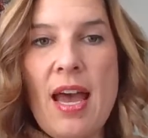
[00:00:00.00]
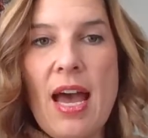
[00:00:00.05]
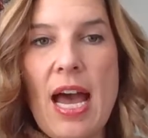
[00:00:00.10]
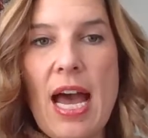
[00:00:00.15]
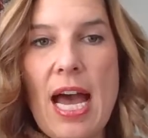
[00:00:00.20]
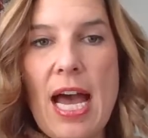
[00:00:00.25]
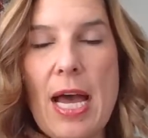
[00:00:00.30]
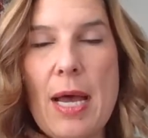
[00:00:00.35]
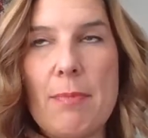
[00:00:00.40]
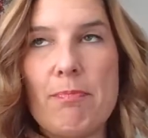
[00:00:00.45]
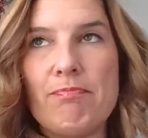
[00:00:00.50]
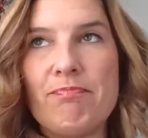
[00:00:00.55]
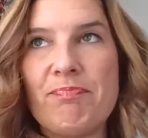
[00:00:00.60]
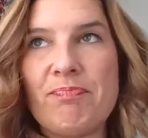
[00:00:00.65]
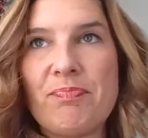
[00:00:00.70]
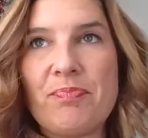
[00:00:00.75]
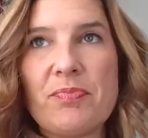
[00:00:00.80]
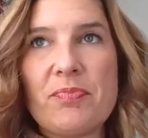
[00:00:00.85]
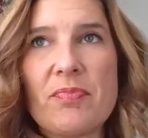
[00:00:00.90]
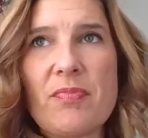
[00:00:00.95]

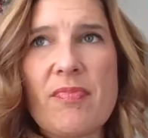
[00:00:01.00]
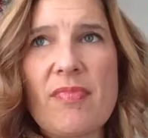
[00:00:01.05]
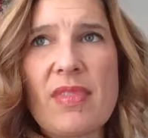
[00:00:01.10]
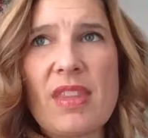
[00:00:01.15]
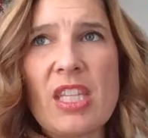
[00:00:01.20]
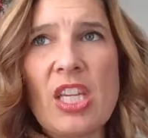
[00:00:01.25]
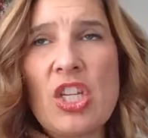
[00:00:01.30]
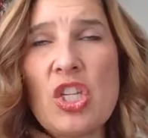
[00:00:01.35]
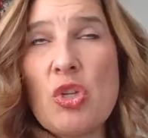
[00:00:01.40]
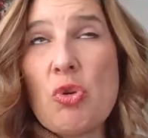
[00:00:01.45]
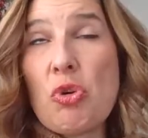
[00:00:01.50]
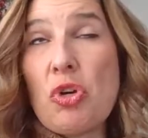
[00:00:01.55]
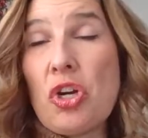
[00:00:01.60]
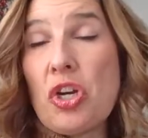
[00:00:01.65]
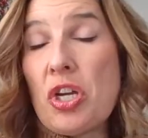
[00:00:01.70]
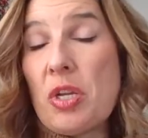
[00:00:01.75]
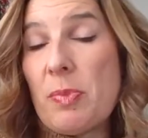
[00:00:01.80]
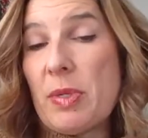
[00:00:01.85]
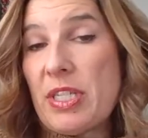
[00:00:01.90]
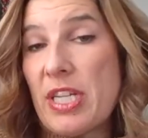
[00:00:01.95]
You
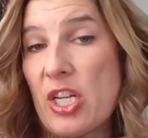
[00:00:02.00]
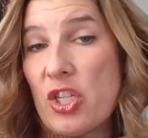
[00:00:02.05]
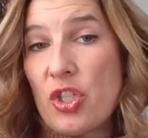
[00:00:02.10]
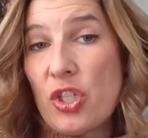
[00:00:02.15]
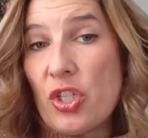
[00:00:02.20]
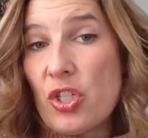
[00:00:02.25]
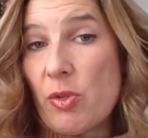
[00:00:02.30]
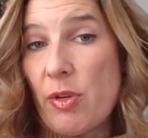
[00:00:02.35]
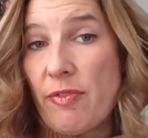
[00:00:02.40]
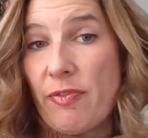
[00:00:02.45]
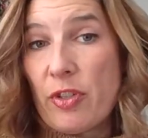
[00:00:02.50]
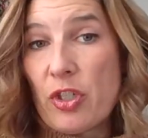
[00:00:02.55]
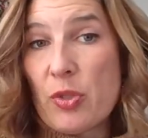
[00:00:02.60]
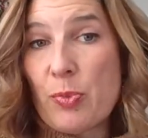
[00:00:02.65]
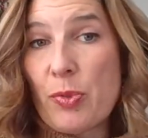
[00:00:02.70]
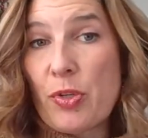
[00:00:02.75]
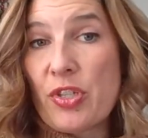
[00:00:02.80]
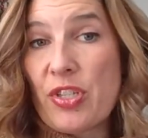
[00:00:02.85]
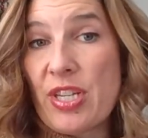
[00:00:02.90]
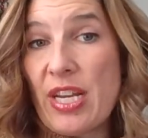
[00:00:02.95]
could potentially do a
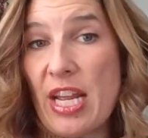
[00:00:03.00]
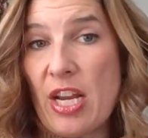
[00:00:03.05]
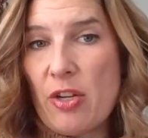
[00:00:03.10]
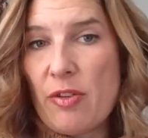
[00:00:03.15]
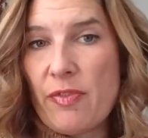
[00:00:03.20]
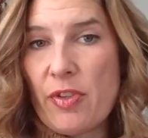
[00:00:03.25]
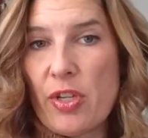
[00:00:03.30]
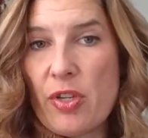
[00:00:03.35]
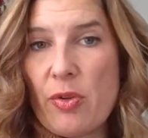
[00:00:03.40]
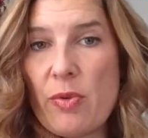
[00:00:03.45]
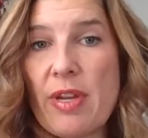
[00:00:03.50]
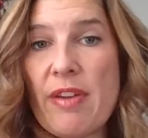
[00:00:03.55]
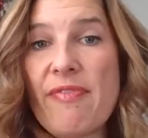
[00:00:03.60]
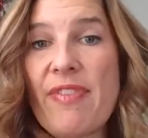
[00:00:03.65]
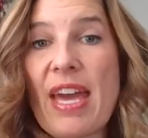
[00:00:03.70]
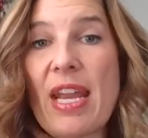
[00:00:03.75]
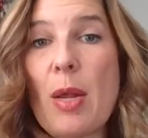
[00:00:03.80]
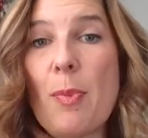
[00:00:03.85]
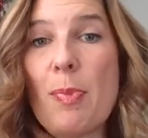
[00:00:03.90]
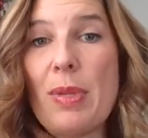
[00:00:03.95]
first-person interview if
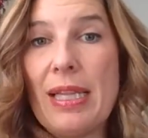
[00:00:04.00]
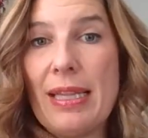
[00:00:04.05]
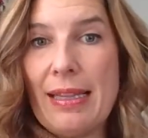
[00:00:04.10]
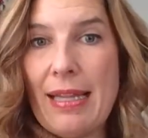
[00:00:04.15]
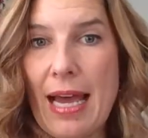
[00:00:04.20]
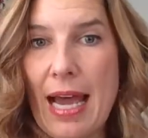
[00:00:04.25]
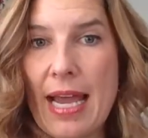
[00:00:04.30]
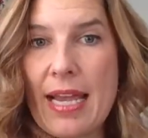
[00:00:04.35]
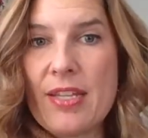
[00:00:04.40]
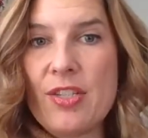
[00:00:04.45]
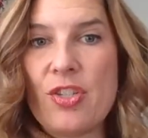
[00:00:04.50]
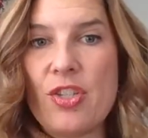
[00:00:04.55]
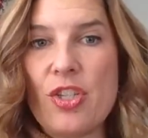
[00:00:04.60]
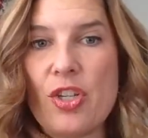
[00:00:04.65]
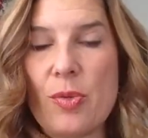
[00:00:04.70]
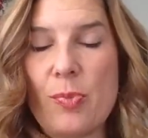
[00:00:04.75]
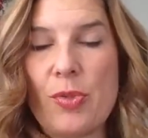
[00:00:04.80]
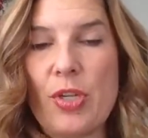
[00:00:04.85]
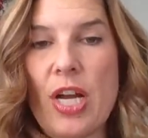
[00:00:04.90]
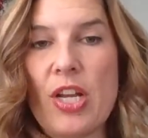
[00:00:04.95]
that applies to
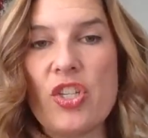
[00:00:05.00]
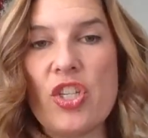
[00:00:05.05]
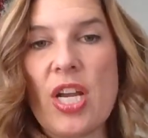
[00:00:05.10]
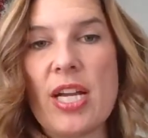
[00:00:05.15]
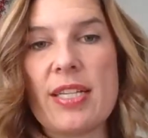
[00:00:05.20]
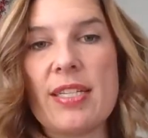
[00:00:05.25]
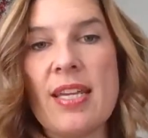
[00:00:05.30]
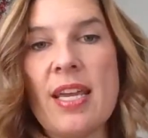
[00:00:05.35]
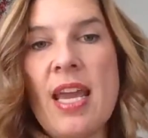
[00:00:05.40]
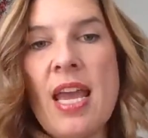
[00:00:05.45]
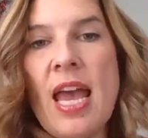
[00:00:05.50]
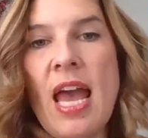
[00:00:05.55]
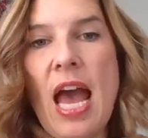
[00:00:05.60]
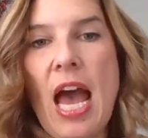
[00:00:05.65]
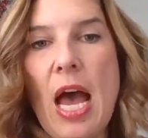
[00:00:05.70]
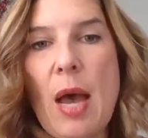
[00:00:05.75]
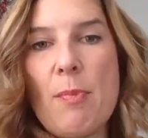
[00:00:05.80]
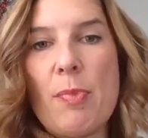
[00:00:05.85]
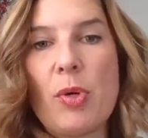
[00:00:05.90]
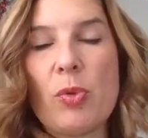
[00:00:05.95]
your project.
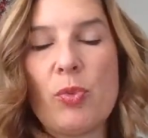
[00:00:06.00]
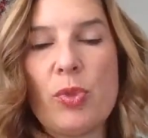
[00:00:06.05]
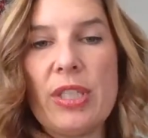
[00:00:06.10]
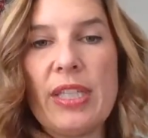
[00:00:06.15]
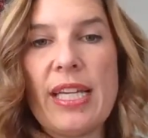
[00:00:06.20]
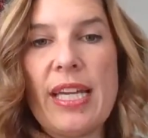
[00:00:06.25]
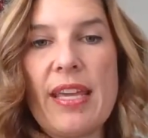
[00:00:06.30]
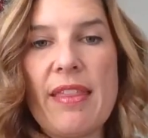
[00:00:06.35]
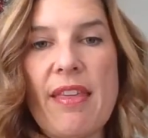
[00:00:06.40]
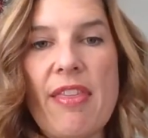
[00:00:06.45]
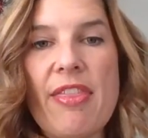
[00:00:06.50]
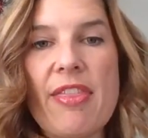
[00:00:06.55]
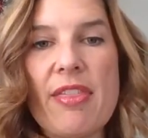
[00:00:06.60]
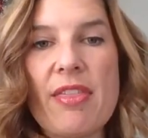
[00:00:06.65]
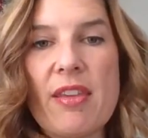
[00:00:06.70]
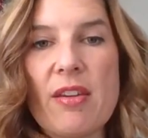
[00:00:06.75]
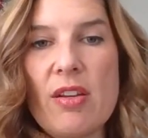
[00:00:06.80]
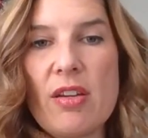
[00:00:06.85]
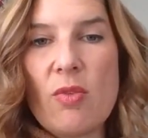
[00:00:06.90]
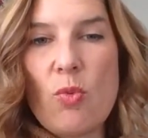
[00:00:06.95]
But really
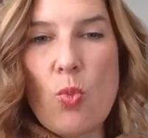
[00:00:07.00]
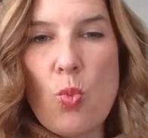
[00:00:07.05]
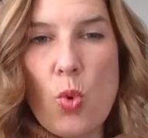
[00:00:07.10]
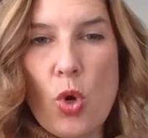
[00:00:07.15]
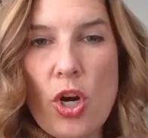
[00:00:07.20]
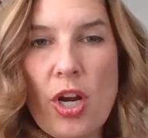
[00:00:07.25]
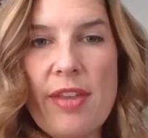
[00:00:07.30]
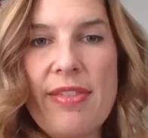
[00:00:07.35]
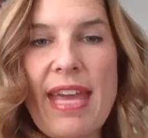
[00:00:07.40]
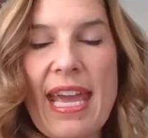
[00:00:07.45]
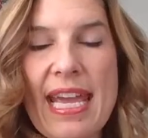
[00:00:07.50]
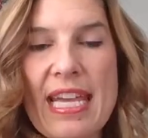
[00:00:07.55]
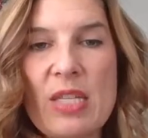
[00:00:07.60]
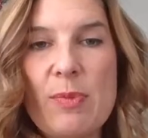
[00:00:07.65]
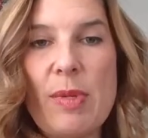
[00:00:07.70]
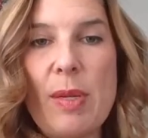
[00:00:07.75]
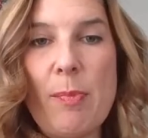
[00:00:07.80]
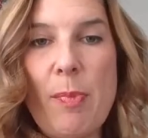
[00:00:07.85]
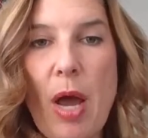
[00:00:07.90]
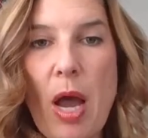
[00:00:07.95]
the work that has
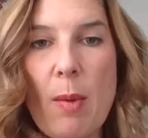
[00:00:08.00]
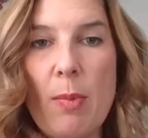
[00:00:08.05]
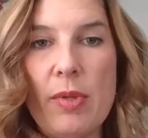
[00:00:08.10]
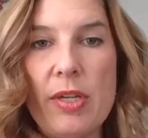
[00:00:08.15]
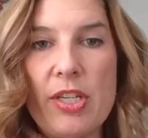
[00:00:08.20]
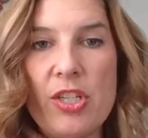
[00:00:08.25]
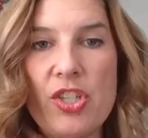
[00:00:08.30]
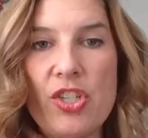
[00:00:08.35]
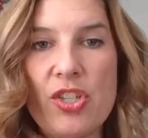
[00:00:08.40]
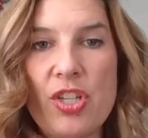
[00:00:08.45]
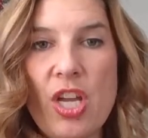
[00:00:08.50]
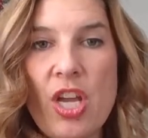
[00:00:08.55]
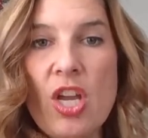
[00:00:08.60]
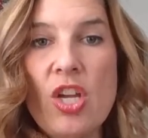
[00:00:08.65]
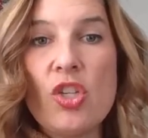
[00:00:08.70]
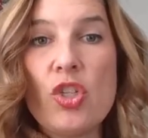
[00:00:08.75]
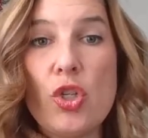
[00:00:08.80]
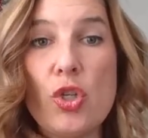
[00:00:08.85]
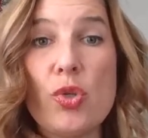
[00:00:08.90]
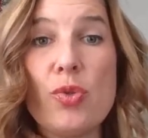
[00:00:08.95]
been published
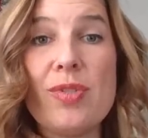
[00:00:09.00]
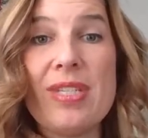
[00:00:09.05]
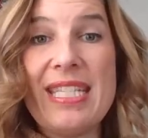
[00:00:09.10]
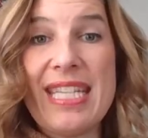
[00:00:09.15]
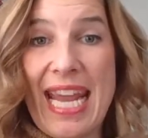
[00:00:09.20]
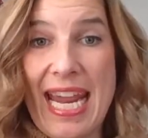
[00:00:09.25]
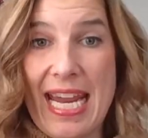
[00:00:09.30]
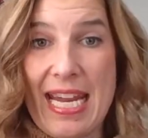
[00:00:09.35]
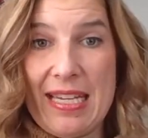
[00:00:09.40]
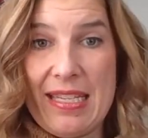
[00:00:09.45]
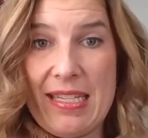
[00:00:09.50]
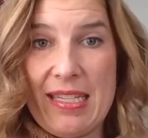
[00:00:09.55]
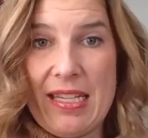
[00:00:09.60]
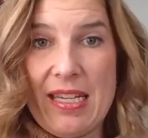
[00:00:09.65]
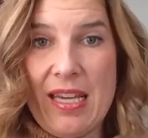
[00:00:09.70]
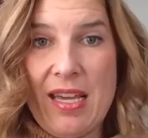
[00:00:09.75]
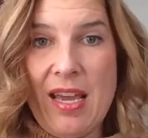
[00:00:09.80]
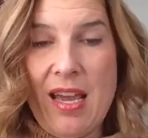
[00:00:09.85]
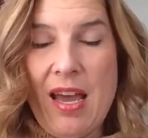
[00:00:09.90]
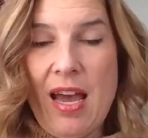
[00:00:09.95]
to date
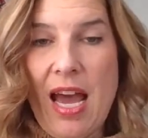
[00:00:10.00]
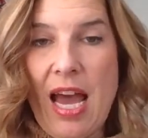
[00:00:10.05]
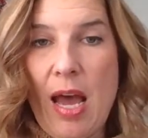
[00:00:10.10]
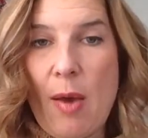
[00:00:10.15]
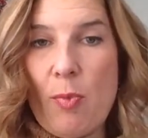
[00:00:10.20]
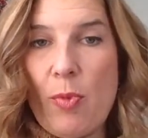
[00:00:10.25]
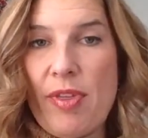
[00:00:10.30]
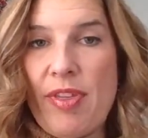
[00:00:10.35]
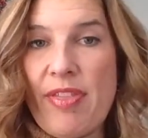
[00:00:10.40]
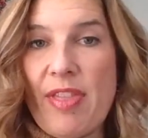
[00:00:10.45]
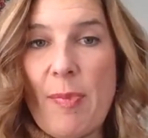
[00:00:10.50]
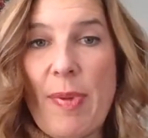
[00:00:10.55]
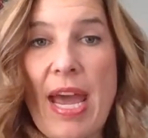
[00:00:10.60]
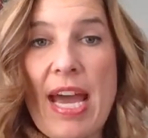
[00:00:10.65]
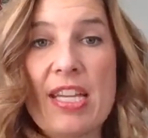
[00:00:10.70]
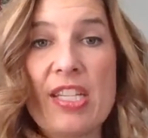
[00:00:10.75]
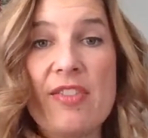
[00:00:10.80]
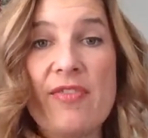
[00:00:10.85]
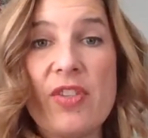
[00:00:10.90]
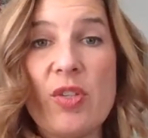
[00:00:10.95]
within the
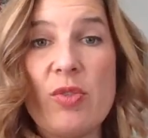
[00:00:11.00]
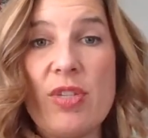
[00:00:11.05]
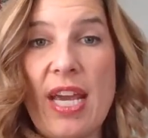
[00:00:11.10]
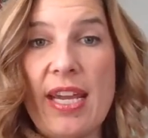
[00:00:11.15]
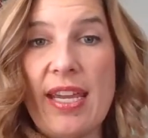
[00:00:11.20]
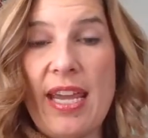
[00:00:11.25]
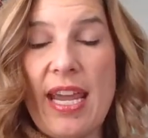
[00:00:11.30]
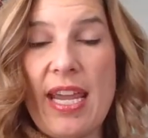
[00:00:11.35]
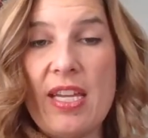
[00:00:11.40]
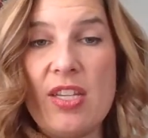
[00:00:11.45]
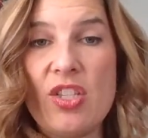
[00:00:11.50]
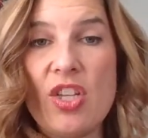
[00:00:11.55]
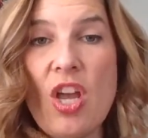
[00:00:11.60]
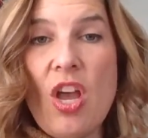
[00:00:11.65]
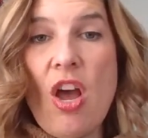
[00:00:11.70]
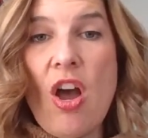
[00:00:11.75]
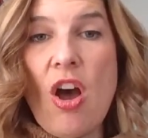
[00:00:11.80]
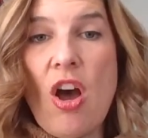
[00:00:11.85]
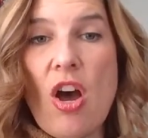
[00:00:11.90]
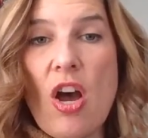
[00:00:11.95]
past few decades
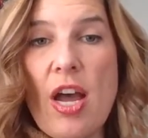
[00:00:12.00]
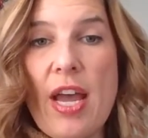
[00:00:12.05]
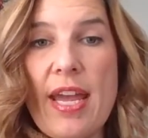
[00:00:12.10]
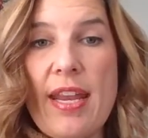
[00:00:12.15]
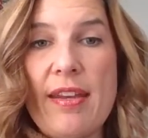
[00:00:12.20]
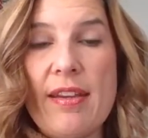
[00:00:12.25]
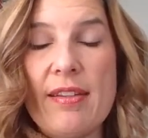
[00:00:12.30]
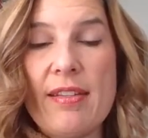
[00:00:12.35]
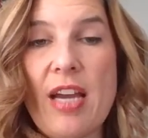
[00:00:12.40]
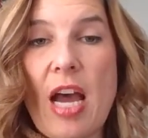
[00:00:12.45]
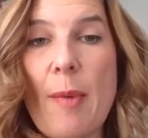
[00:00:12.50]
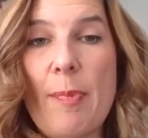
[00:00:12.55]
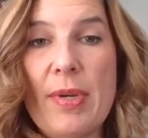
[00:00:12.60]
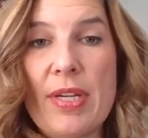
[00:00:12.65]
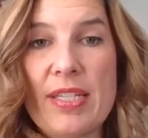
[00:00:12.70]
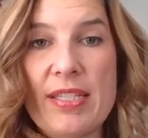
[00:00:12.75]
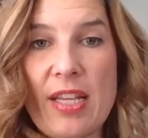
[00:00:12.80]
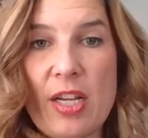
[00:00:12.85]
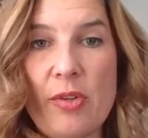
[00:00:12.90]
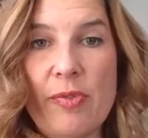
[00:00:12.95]
on
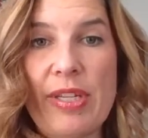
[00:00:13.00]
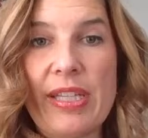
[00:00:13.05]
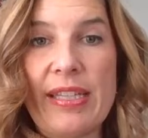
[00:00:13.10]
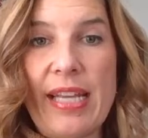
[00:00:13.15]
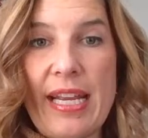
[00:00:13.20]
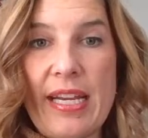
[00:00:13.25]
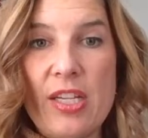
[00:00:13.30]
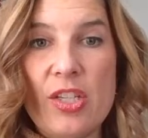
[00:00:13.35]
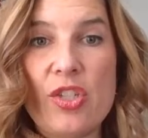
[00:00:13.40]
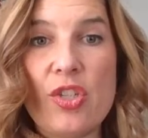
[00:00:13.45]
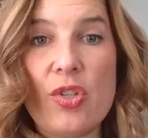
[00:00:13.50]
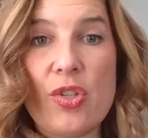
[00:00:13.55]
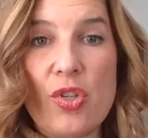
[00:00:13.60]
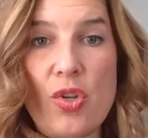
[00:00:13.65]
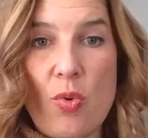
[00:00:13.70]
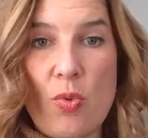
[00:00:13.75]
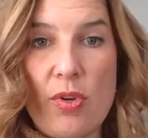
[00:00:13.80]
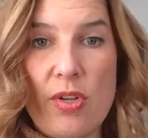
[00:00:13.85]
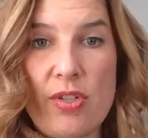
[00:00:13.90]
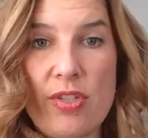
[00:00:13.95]
topics that are related to
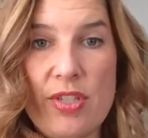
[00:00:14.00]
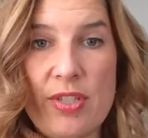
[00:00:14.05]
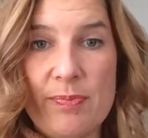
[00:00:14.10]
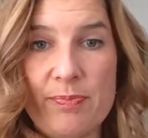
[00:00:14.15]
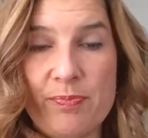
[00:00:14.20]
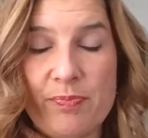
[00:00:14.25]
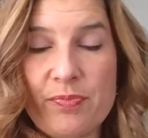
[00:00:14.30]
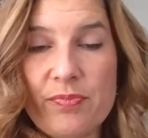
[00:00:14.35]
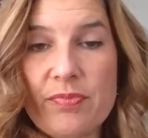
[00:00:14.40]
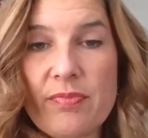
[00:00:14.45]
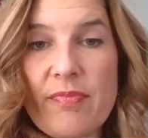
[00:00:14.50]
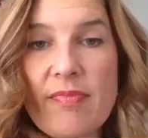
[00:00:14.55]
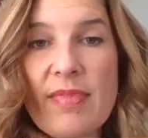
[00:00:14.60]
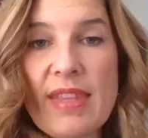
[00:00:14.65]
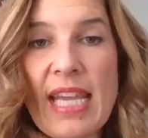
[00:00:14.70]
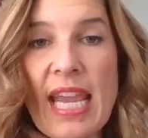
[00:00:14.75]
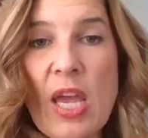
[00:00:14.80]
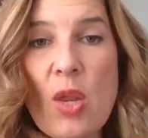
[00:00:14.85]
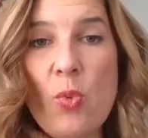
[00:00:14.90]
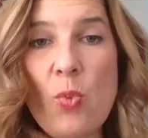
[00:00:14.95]
yours.
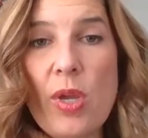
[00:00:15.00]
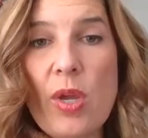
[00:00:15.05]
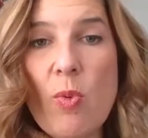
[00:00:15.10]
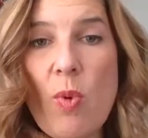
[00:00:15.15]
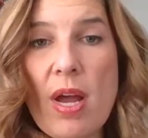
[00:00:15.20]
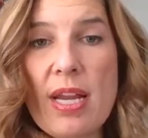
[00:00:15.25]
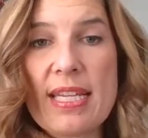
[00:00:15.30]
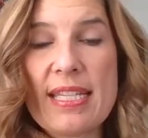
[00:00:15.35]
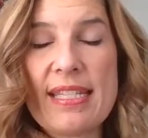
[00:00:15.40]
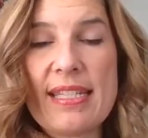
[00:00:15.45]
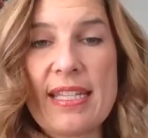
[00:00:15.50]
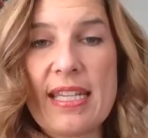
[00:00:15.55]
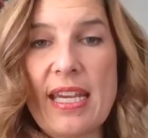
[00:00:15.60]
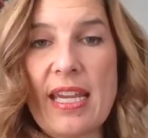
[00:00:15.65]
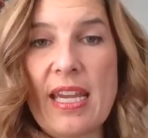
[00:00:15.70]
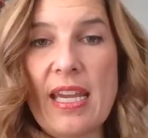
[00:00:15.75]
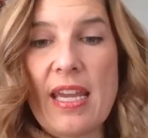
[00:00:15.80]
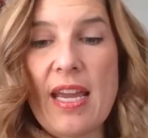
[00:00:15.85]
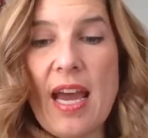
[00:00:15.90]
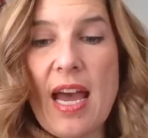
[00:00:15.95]
And we want to
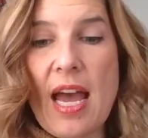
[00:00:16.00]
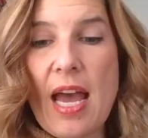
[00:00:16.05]
see